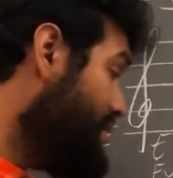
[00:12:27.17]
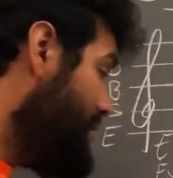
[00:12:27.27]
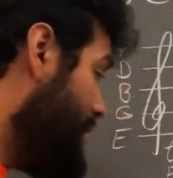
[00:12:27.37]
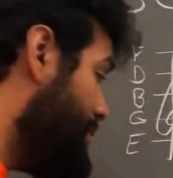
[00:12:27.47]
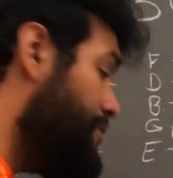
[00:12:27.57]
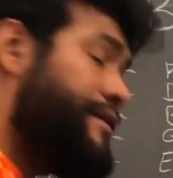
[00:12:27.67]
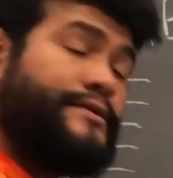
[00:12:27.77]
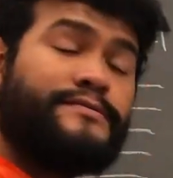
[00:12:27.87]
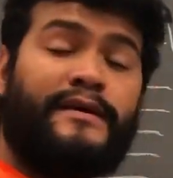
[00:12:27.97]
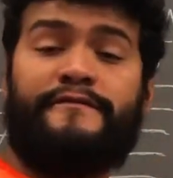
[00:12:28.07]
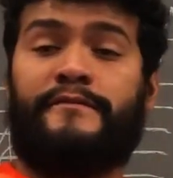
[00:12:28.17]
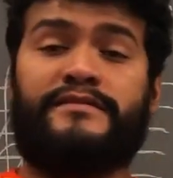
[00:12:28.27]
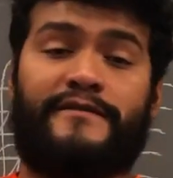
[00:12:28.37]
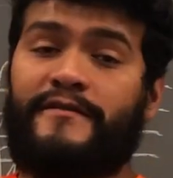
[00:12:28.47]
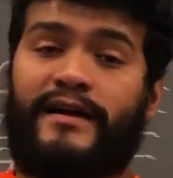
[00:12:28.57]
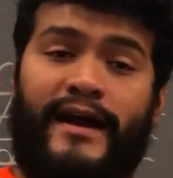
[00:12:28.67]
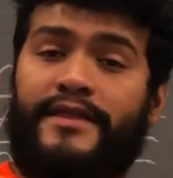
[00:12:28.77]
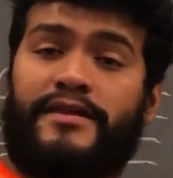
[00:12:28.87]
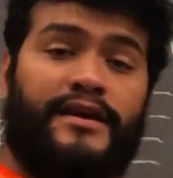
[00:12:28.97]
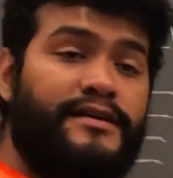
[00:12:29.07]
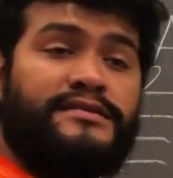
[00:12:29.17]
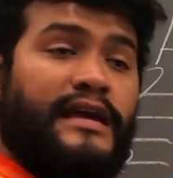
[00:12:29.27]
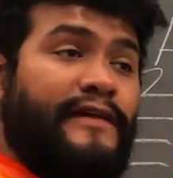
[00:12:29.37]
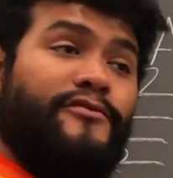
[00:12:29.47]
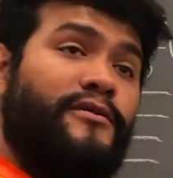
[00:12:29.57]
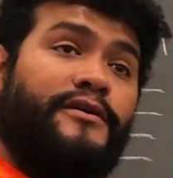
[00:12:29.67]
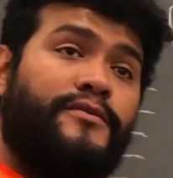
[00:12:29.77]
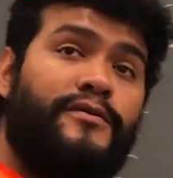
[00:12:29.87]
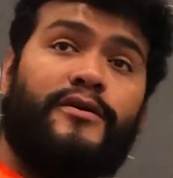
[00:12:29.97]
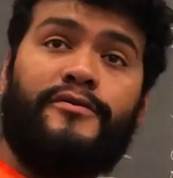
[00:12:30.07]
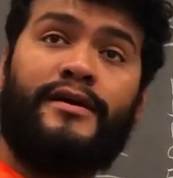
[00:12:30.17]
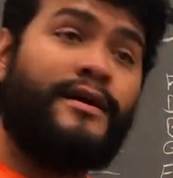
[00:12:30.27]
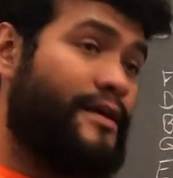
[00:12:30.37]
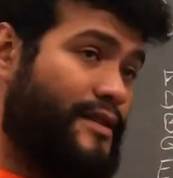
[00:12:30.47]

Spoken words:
There are burritos made from different kind of things everywhere in the world.